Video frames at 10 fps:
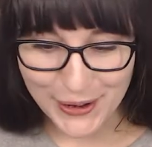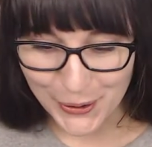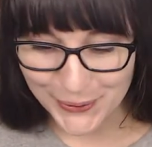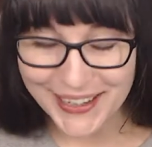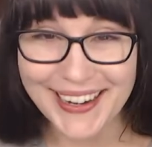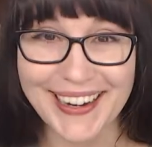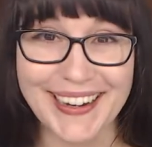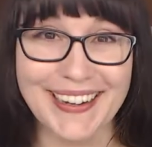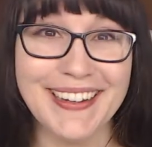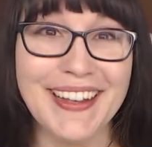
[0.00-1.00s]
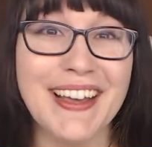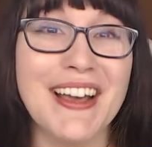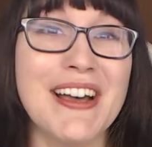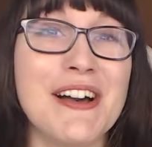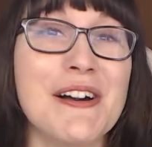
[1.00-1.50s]
Okay,
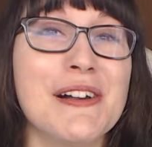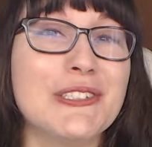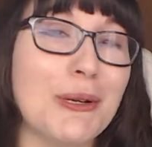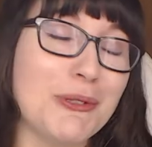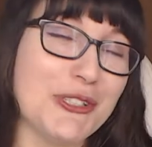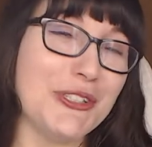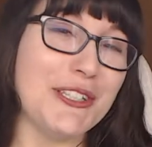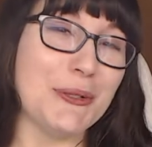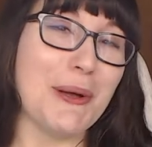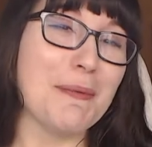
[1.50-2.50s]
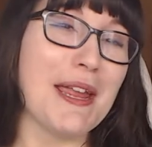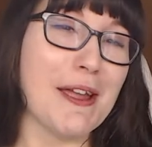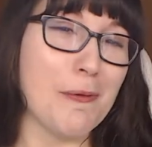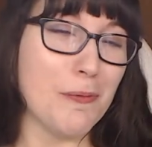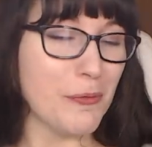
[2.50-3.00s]
Troubleshooting Your
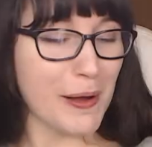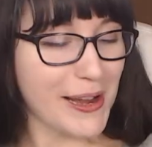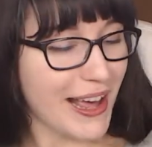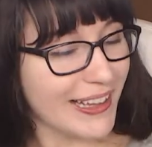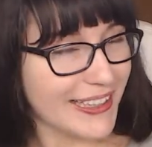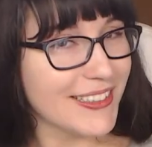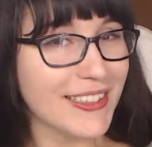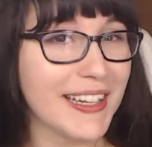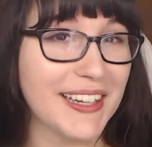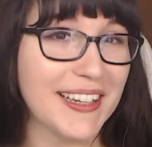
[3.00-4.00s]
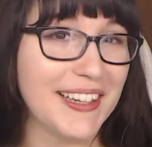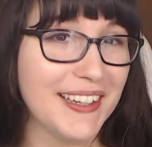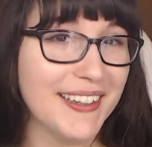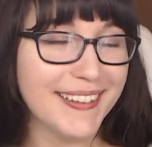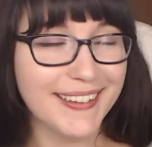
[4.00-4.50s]
Webcam by Alex
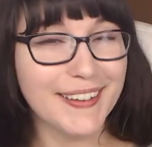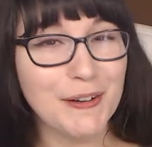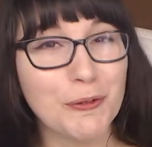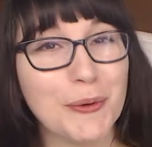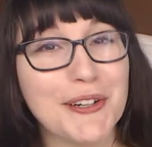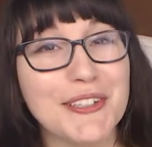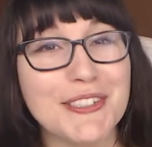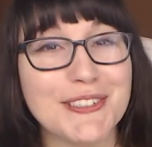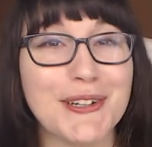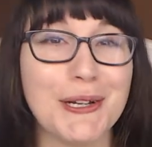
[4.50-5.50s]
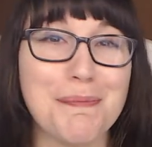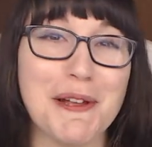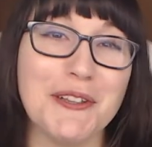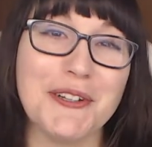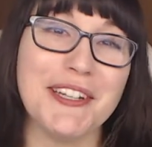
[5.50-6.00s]
Lady. We're going to start
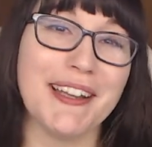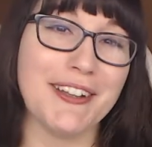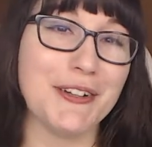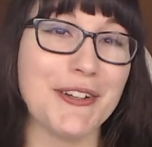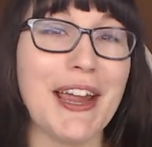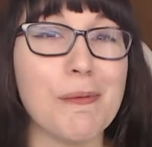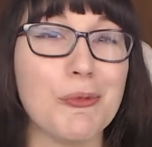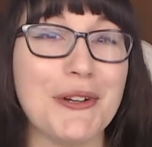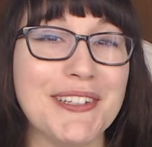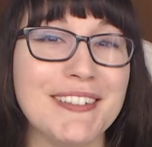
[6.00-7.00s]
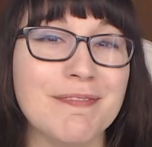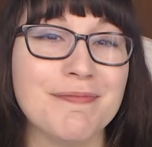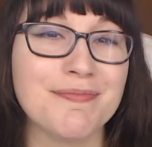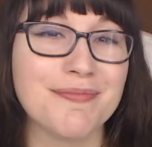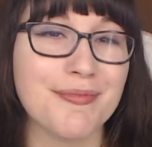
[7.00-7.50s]
by looking at your camera,
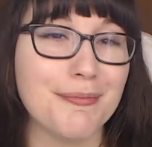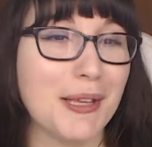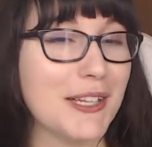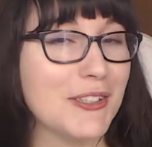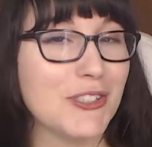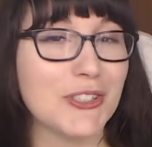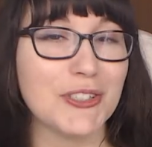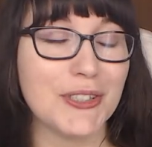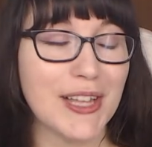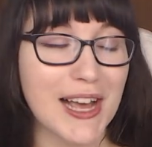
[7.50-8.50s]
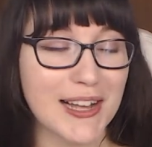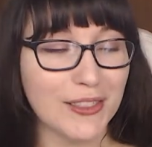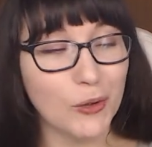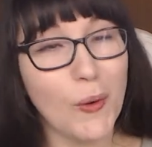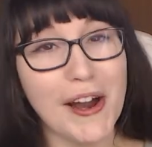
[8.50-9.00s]
making sure
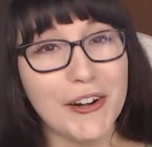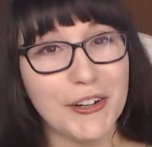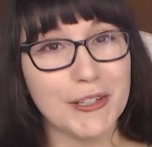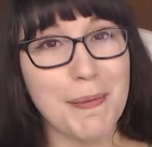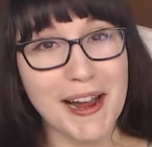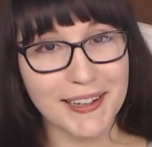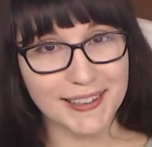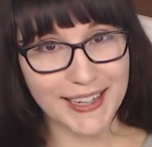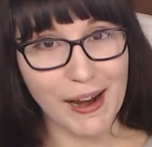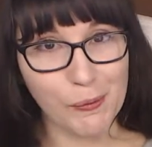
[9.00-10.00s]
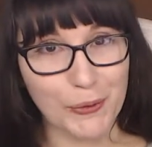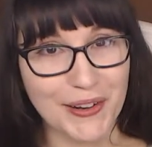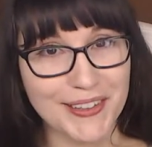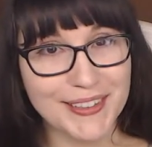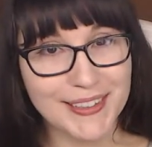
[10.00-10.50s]
that the wire on the back of the
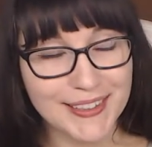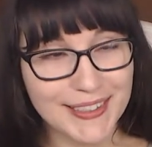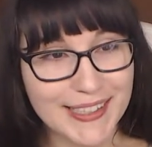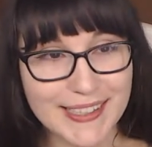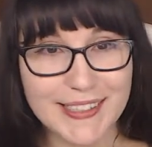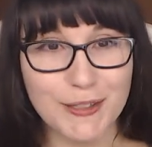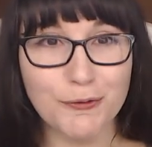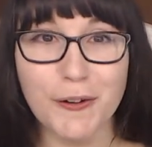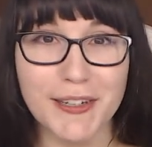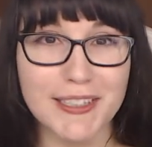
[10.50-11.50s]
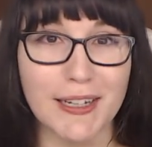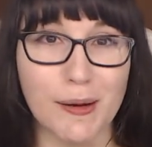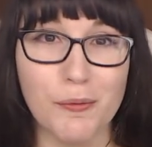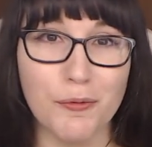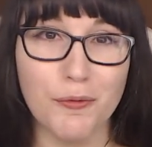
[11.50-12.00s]
camera isn't fucked
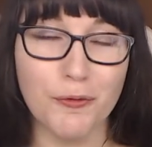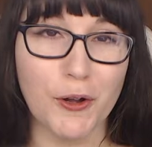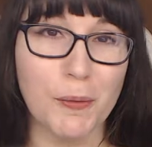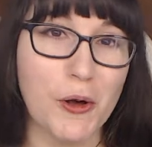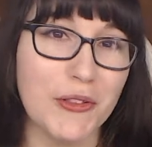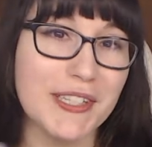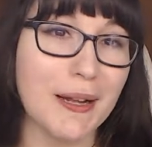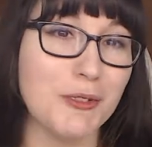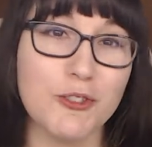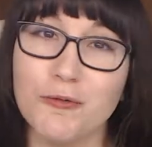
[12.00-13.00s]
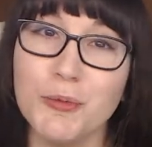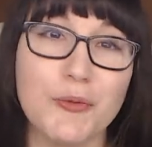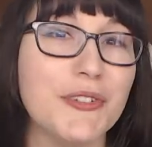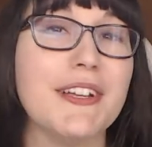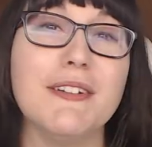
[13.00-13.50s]
up from all the times you've
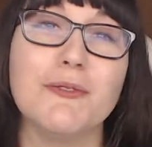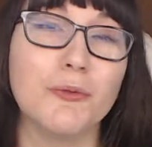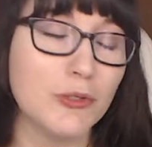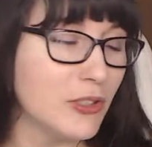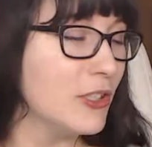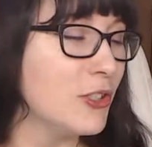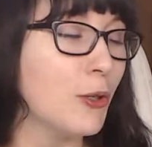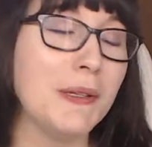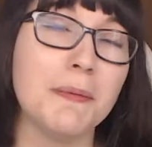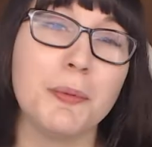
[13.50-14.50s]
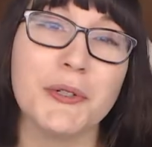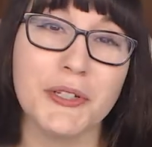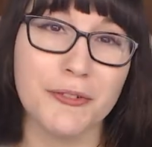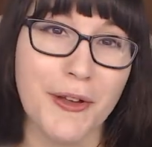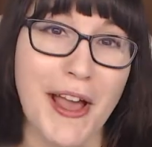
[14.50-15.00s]
moved it to show people
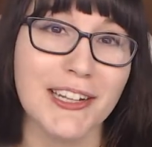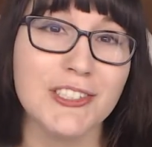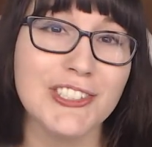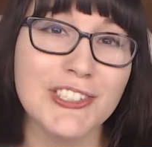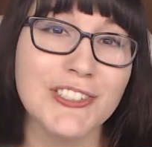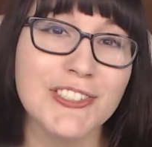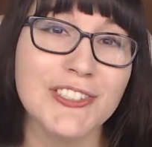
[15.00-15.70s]
your badge.